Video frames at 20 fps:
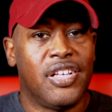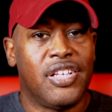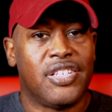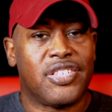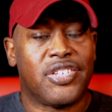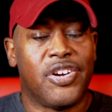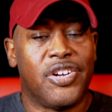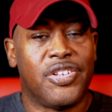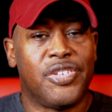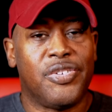
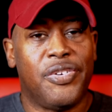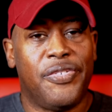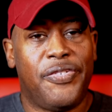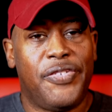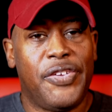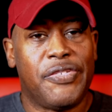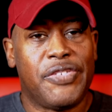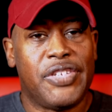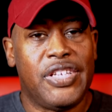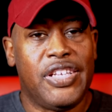started doing
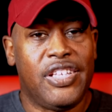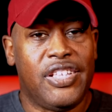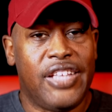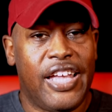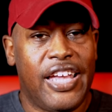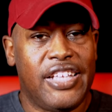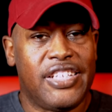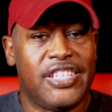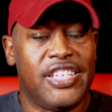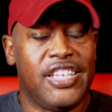$15,000
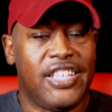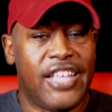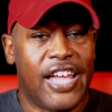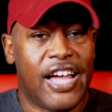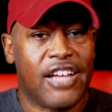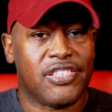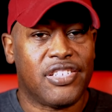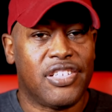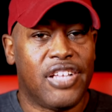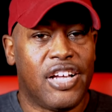to
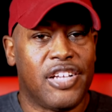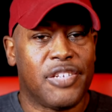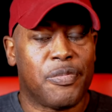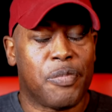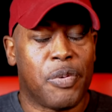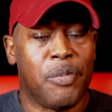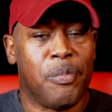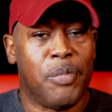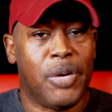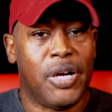
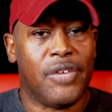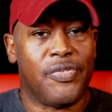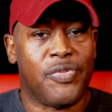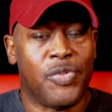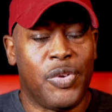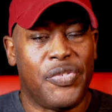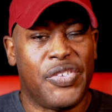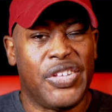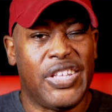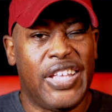$18,000 per
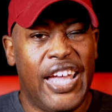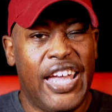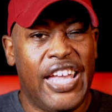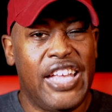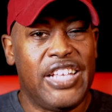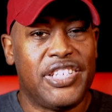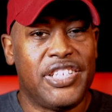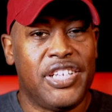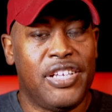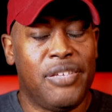month within
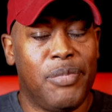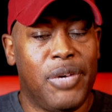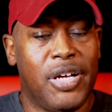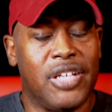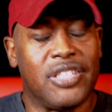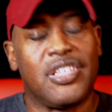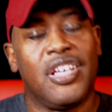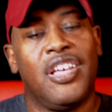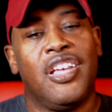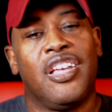18
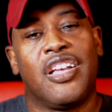months